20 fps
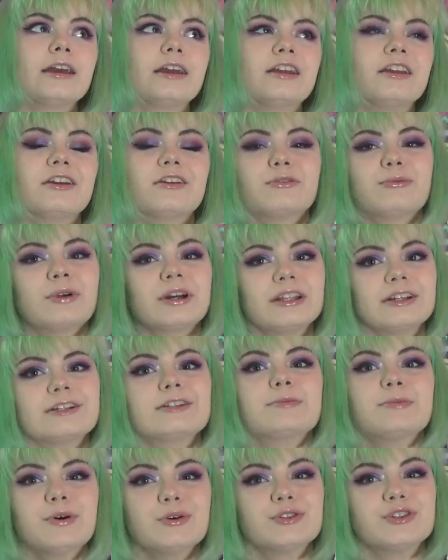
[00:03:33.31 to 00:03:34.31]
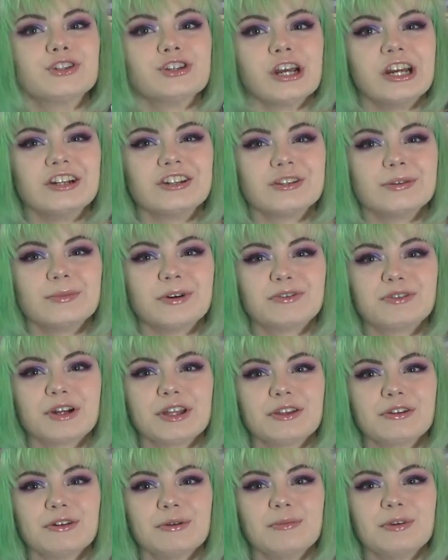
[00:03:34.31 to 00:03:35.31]
you're really supposed to change them every
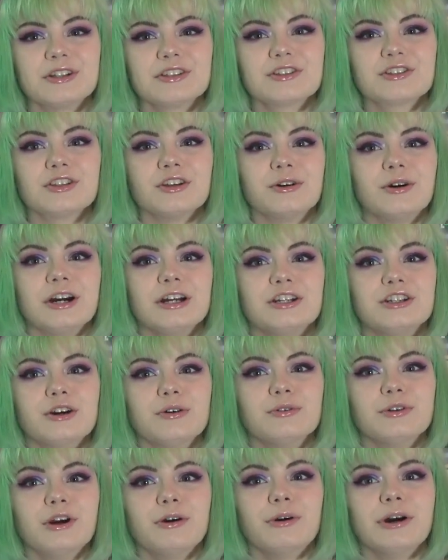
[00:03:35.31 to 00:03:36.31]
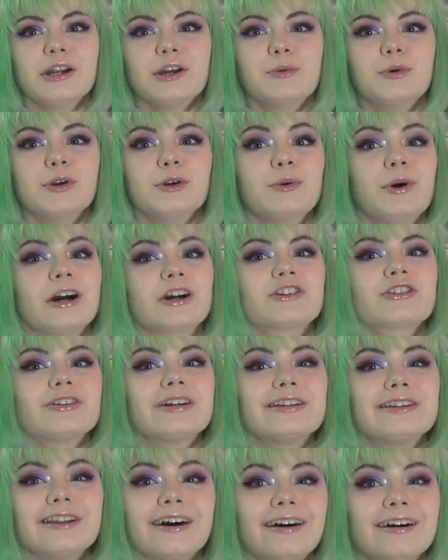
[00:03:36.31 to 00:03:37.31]
3 months, though I don't know anyone who
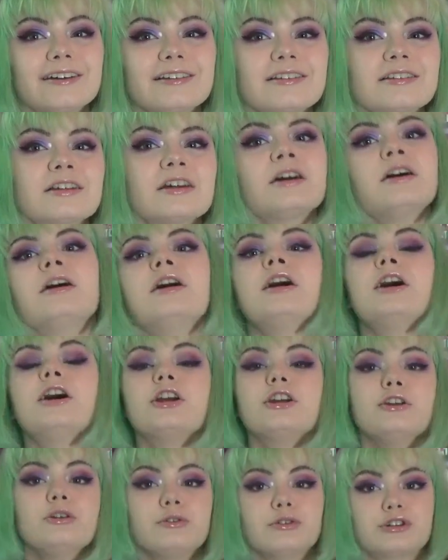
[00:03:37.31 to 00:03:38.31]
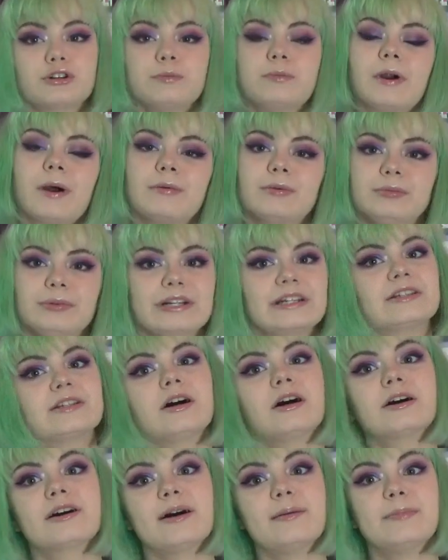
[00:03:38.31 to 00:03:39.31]
actually does, you should probably
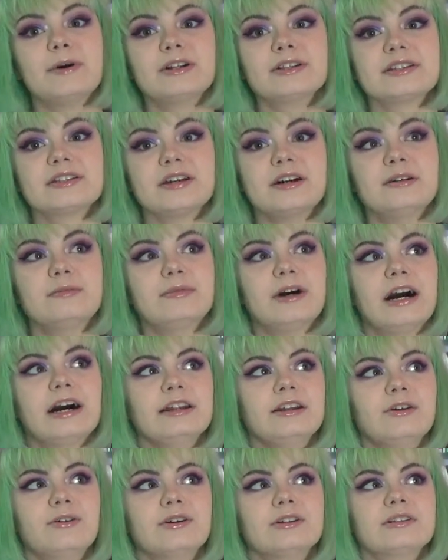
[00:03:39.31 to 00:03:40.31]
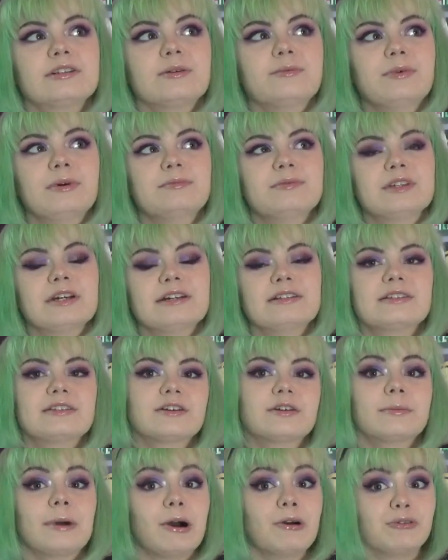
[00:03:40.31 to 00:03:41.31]
stock up on some. I know on some websites
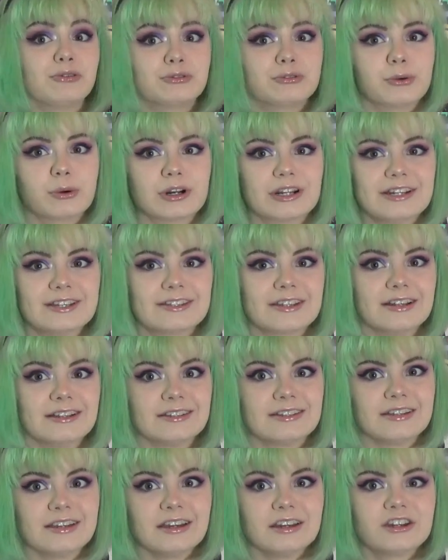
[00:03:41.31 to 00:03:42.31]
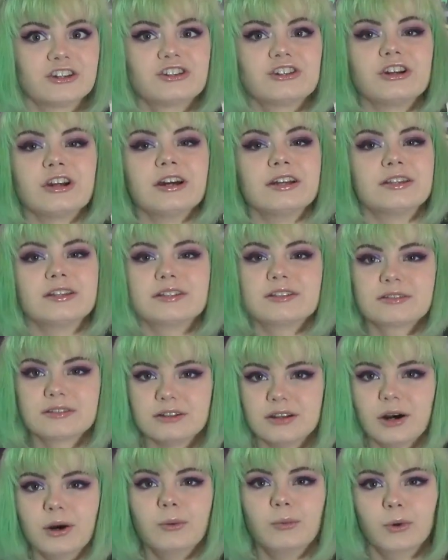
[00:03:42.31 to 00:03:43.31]
they're about 40 cents each. It's
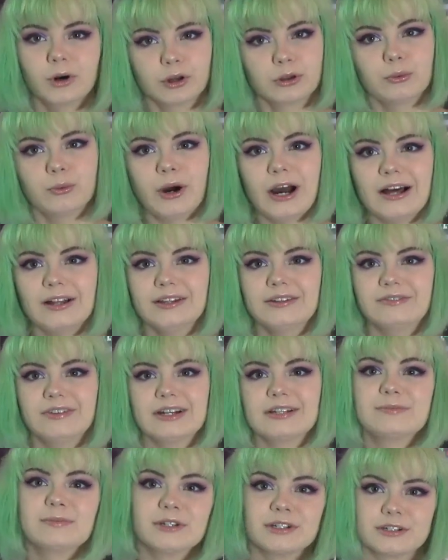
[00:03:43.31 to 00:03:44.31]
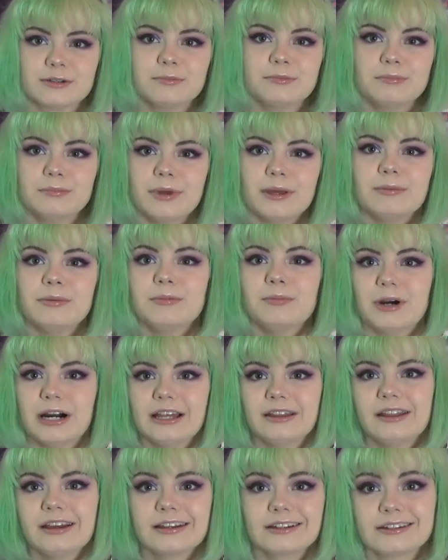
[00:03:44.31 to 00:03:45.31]
a worthwhile investment to maybe buy
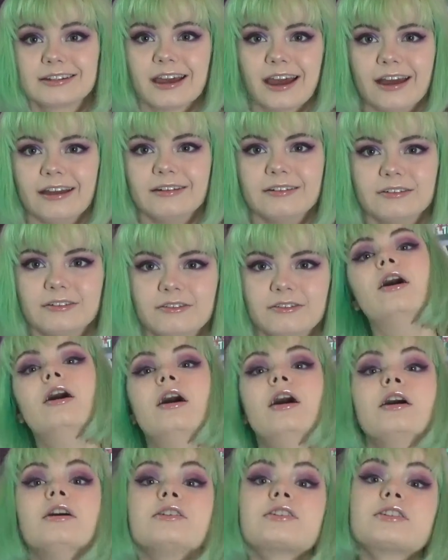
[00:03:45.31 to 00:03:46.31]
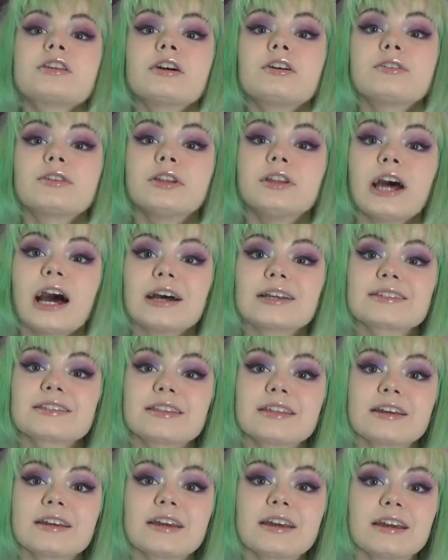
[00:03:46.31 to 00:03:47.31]
like 10. Also, the last
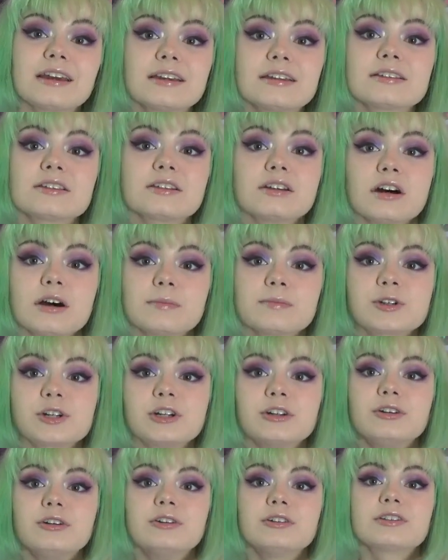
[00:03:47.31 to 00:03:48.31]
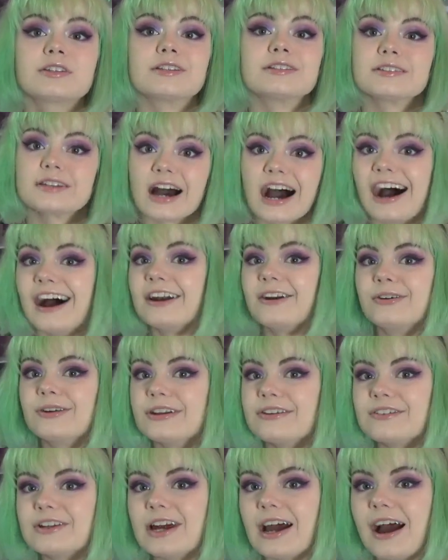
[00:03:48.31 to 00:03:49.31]
thing is optional since I don't
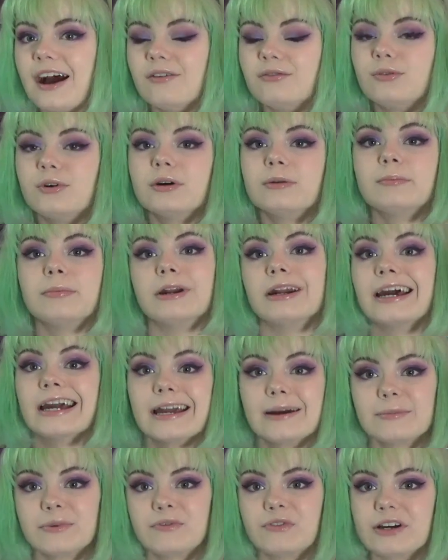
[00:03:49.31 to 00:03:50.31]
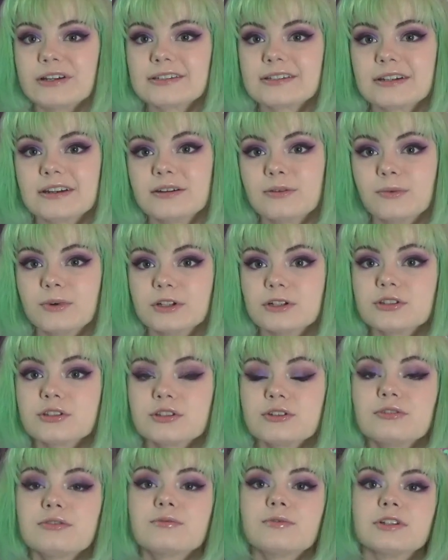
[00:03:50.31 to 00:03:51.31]
even have one, but I am investing in one
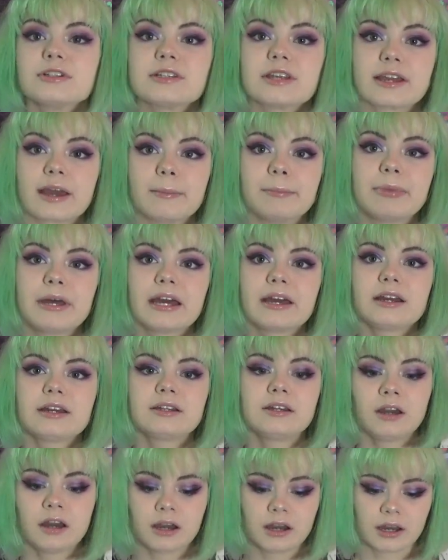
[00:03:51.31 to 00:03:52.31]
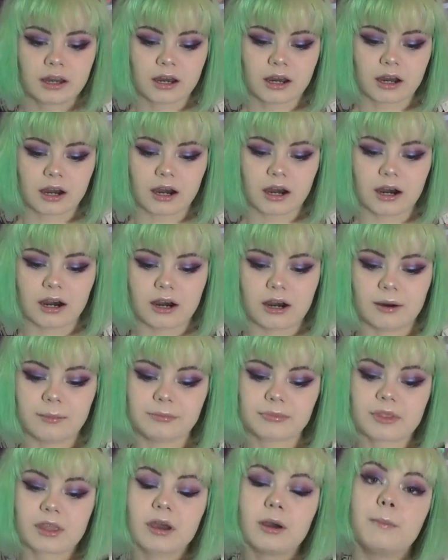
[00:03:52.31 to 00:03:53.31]
soon once I get paid.
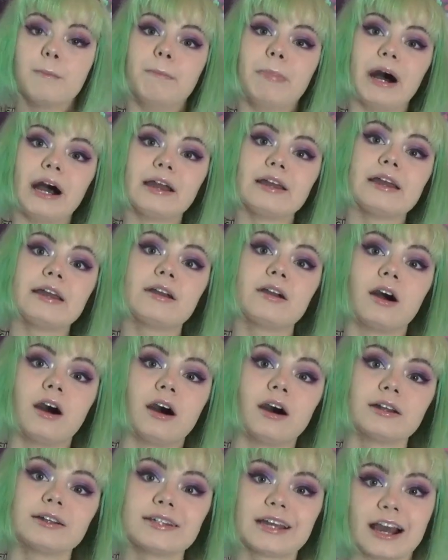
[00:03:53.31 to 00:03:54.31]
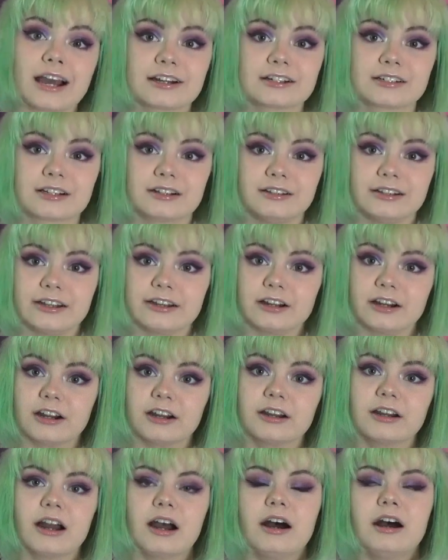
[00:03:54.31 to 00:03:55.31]
Buy a contact
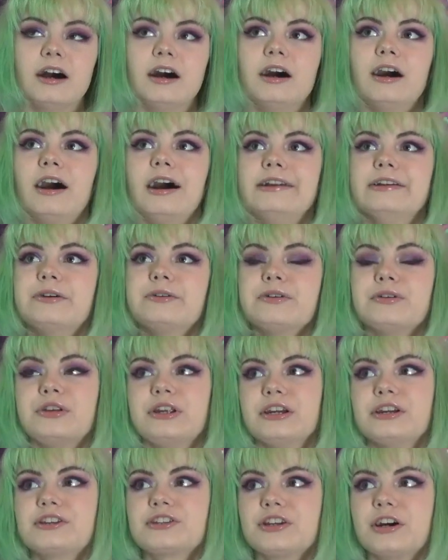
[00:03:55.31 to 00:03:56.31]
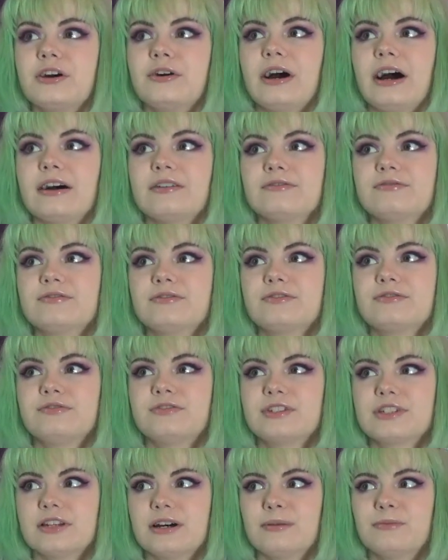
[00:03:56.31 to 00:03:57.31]
cleaner. I know Uniqso have
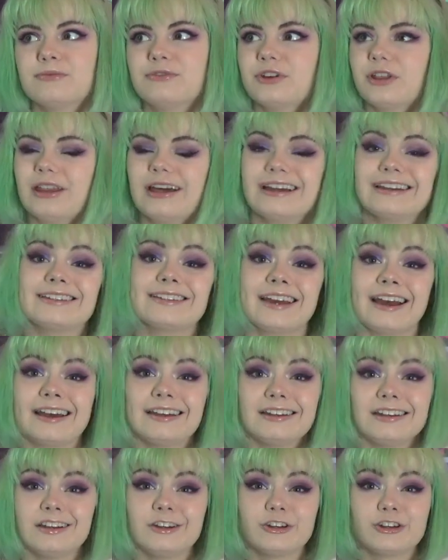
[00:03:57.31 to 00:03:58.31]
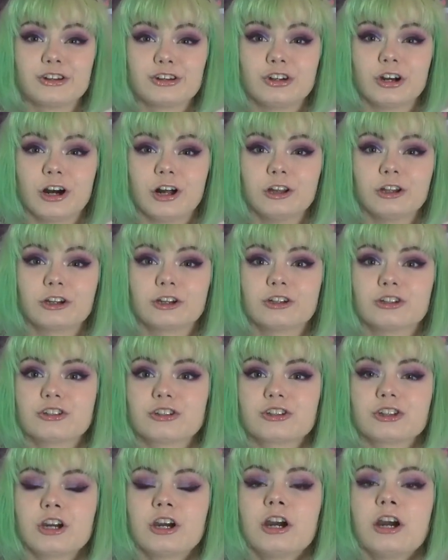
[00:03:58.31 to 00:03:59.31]
some for like $10-ish,
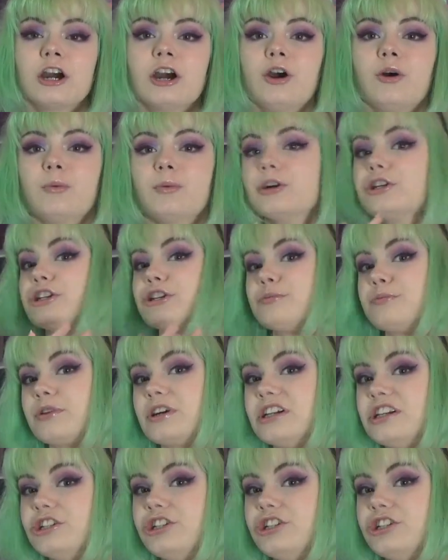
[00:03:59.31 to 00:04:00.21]
which is pretty